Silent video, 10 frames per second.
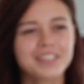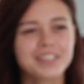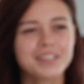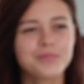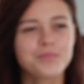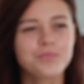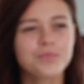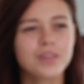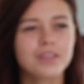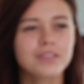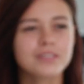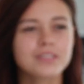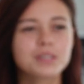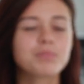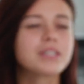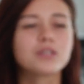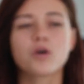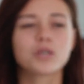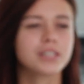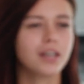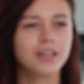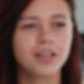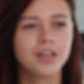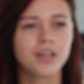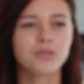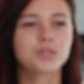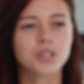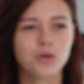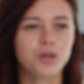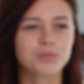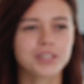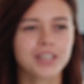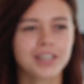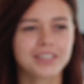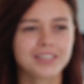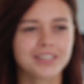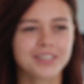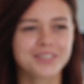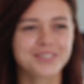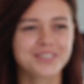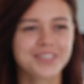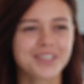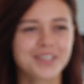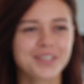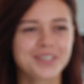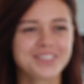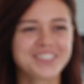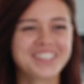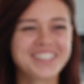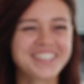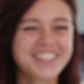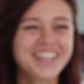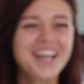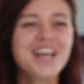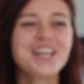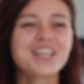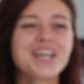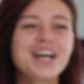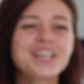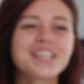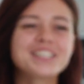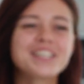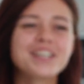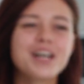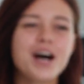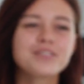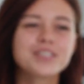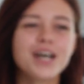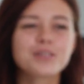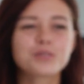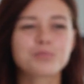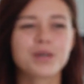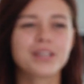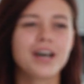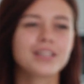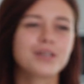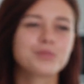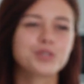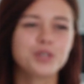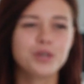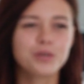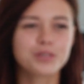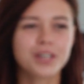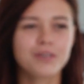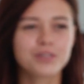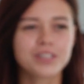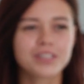Canada? 3 hilariously simple steps to land your dream job, even if you're clueless. Comments section.